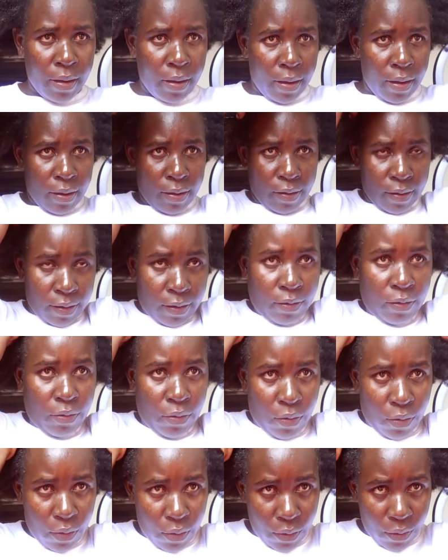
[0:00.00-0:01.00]
Let it
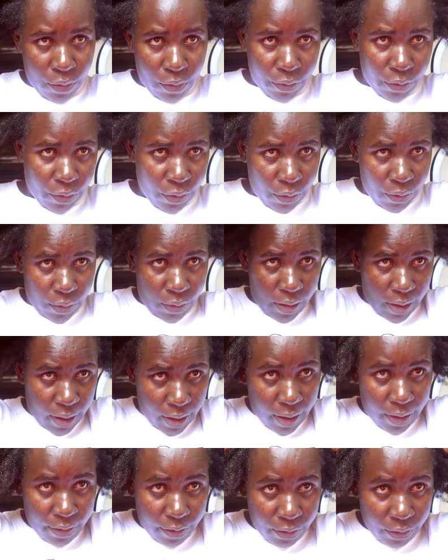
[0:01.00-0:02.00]
go on your
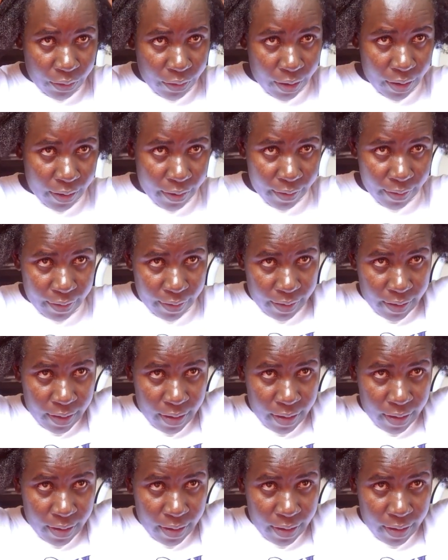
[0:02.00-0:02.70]
hair strands